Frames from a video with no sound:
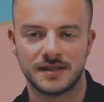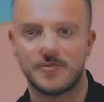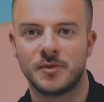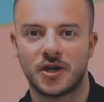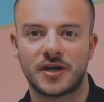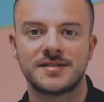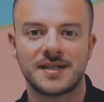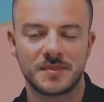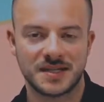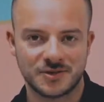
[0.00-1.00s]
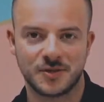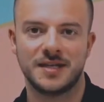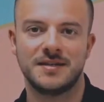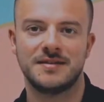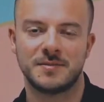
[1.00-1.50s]
I'm an architect by
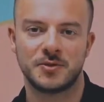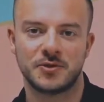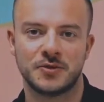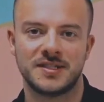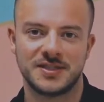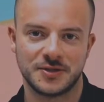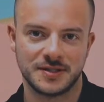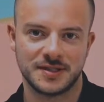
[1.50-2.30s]
trade. I'm also an interior